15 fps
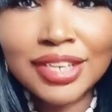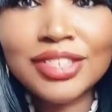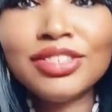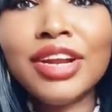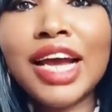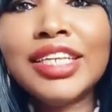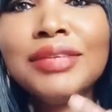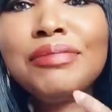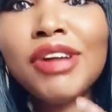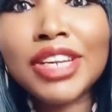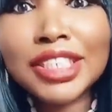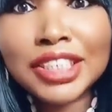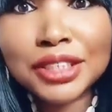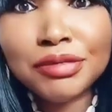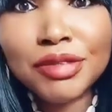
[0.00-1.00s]
so that the
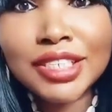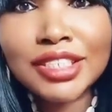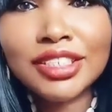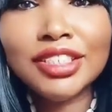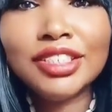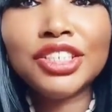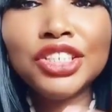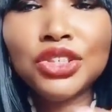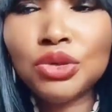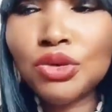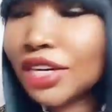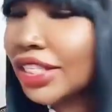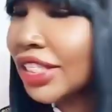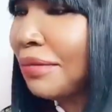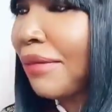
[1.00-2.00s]
punishment, the
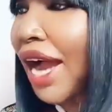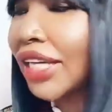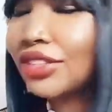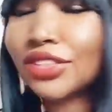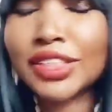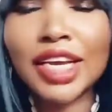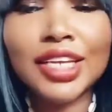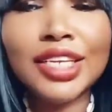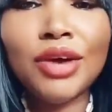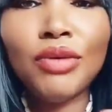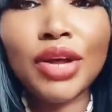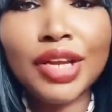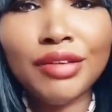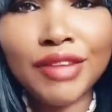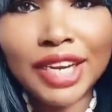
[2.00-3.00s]
rituals, the back to sender,
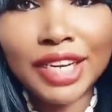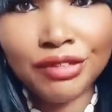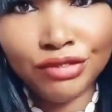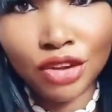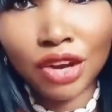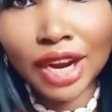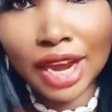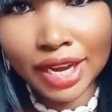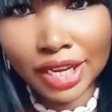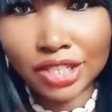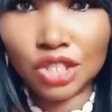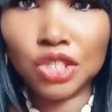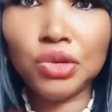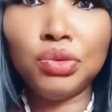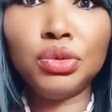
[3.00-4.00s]
whatever they've done
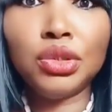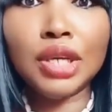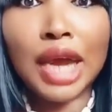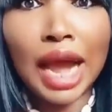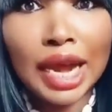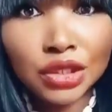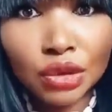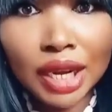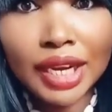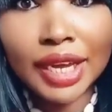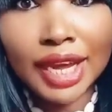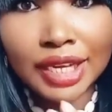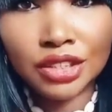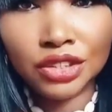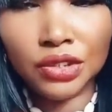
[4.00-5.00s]
against you, will actually
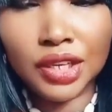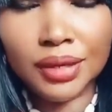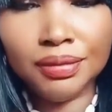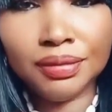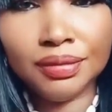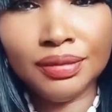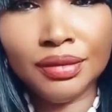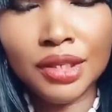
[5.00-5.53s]
get to them.